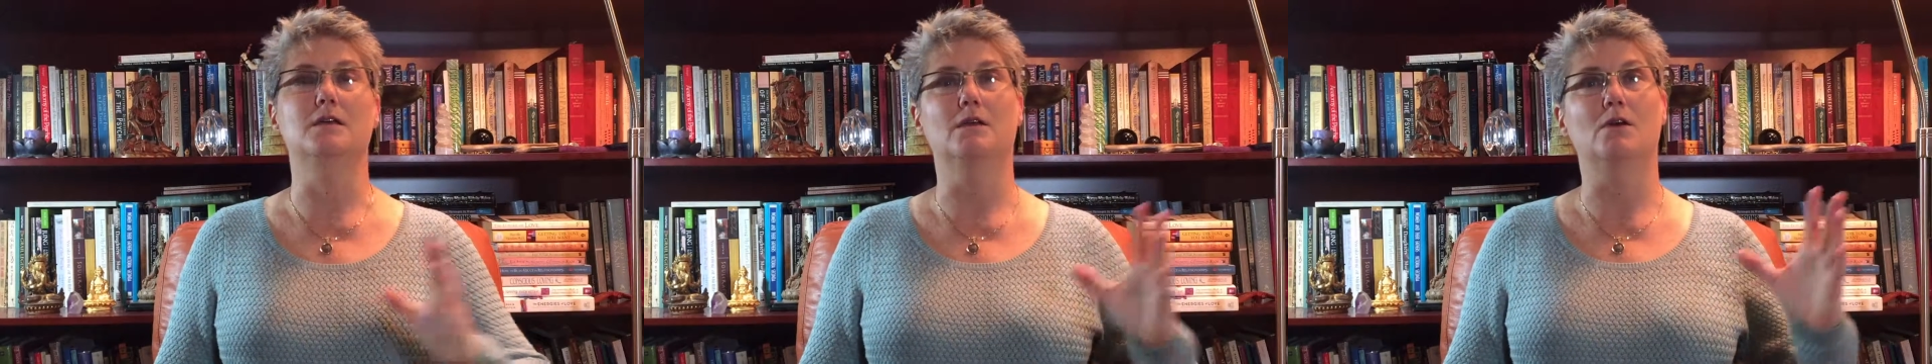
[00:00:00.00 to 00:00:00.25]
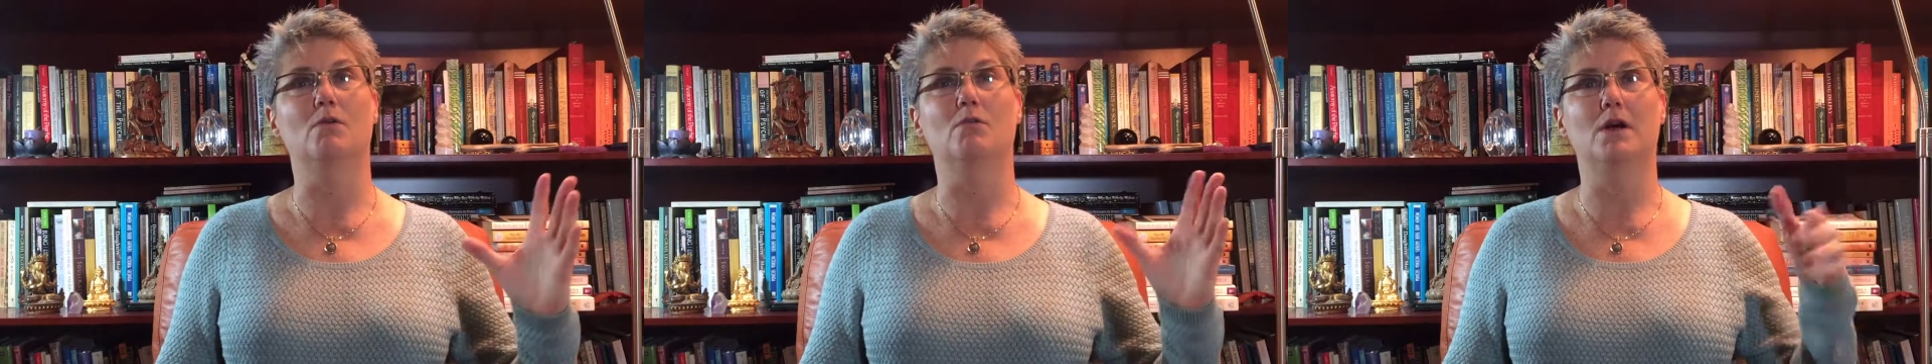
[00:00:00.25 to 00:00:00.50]

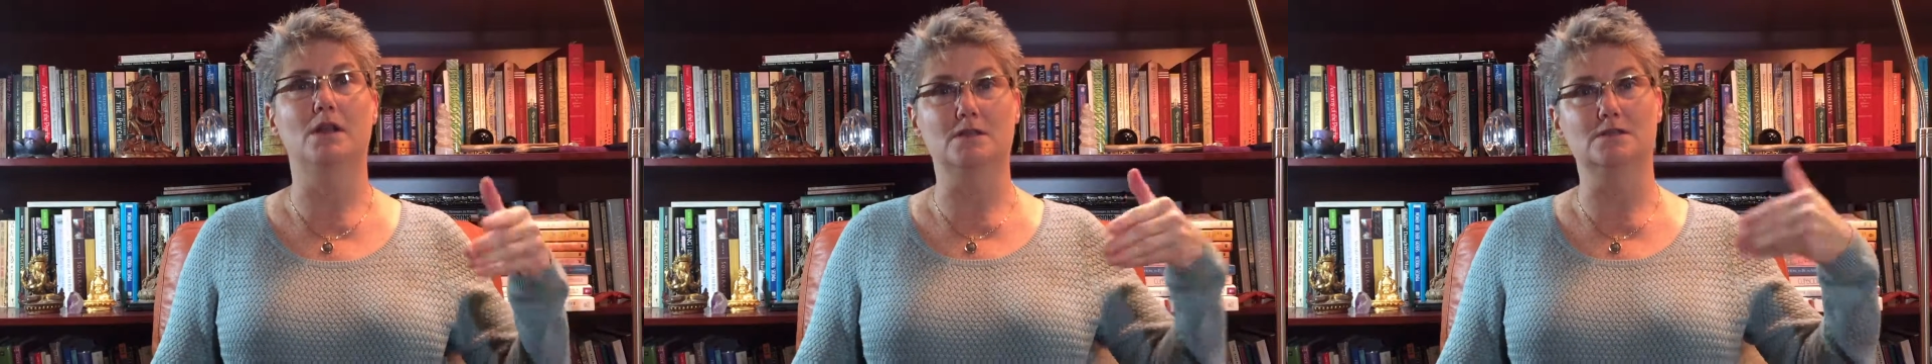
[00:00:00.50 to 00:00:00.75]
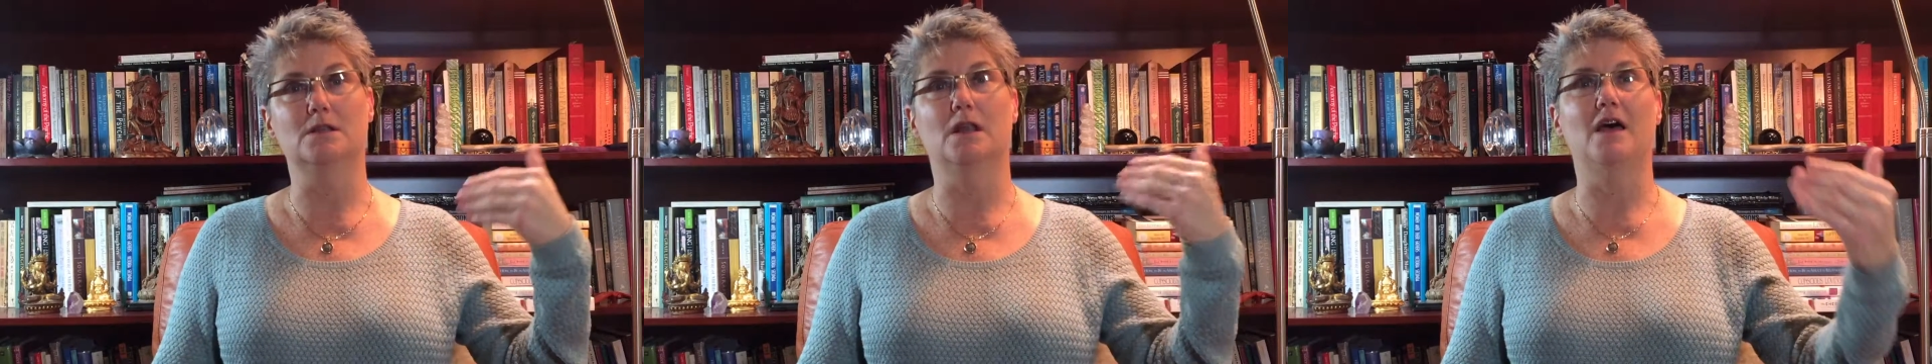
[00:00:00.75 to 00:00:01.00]
what
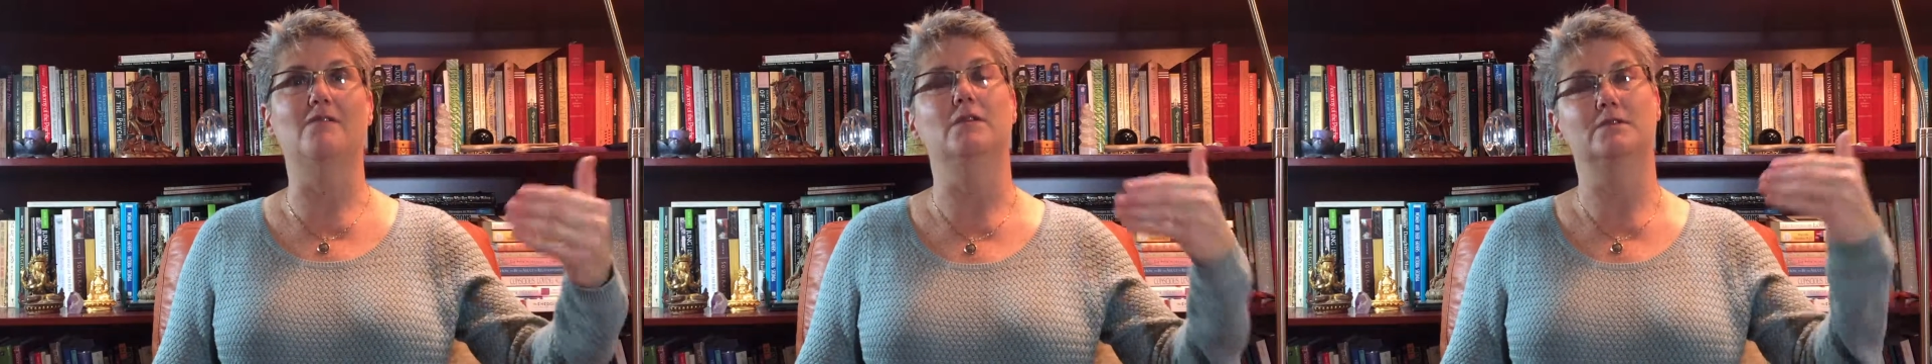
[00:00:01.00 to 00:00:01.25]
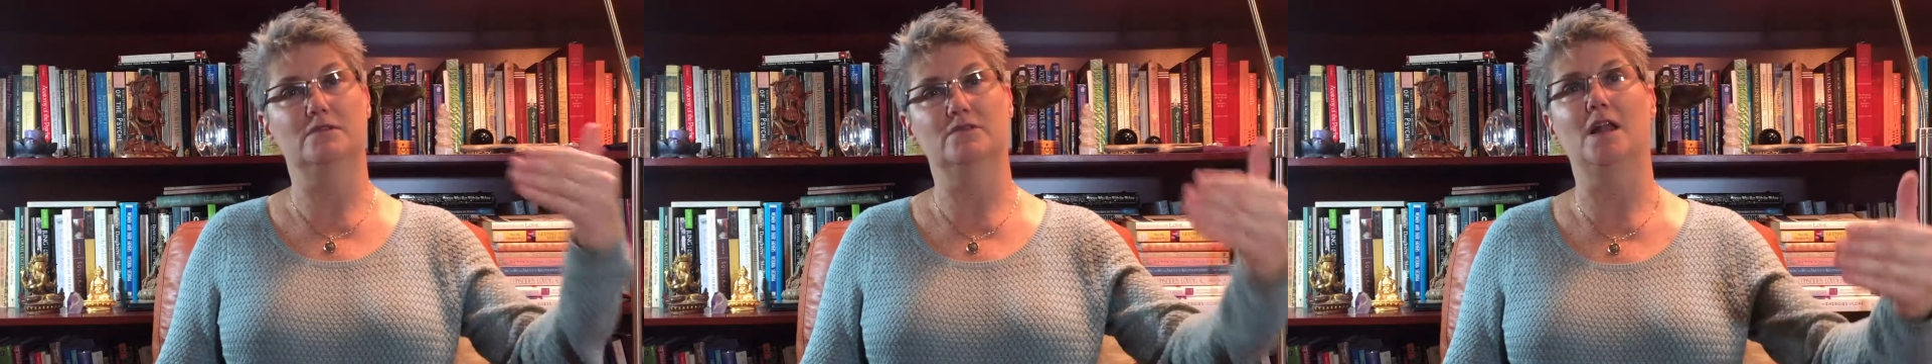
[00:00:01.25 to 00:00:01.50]
is the level
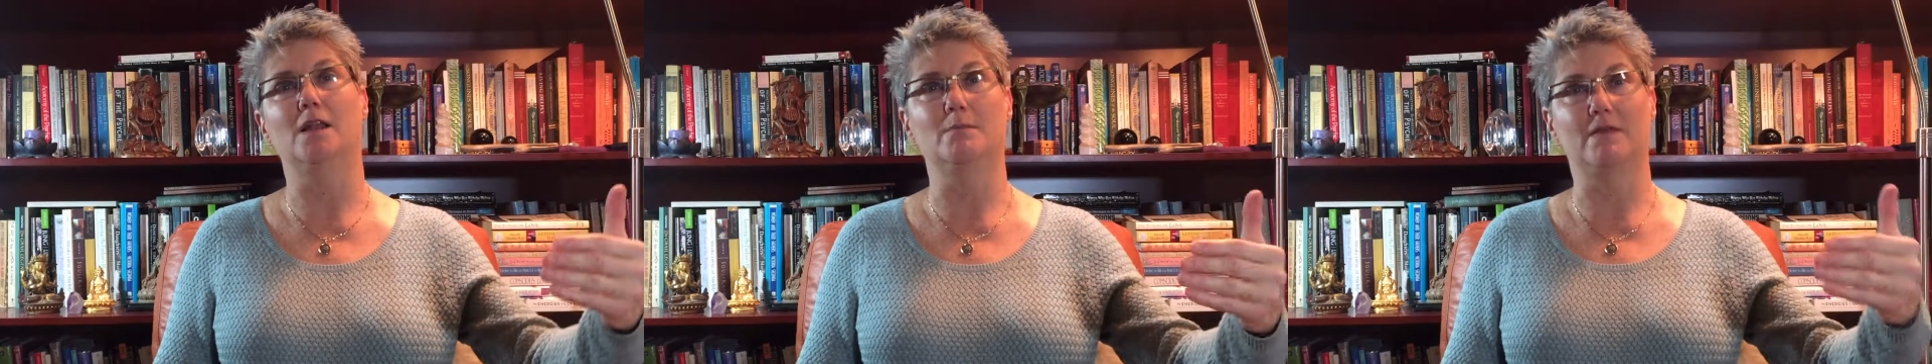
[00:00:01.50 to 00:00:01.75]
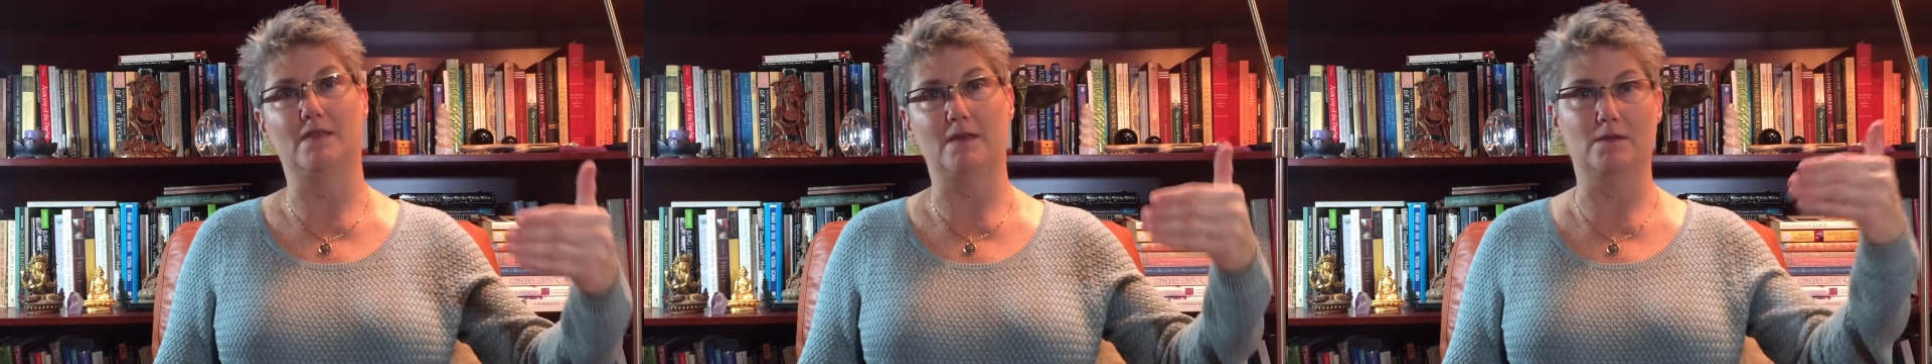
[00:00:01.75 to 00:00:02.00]
of
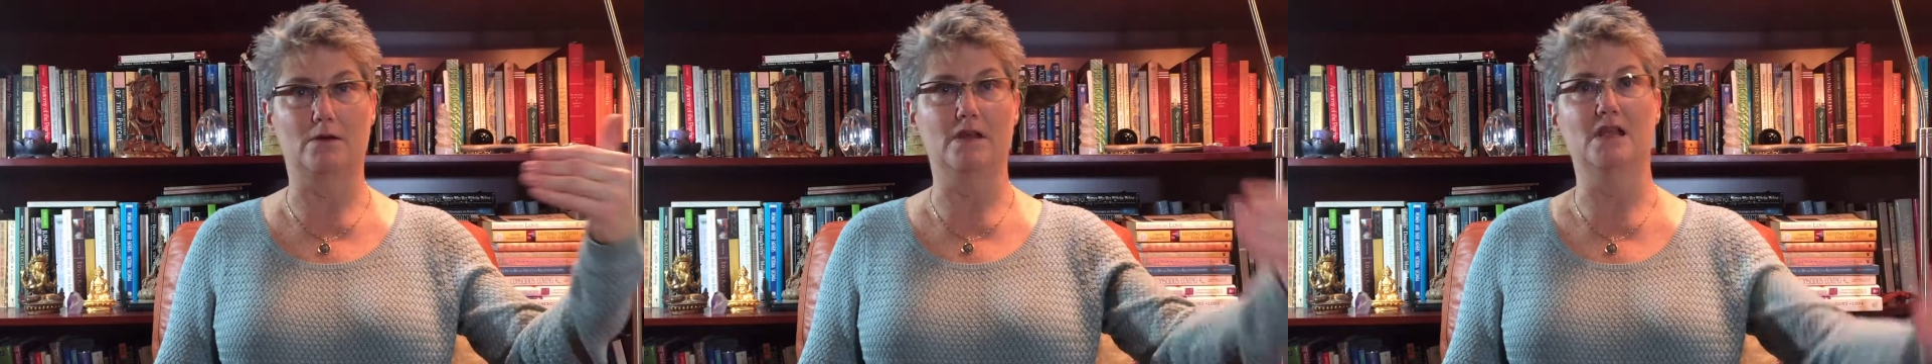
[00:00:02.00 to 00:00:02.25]
development that their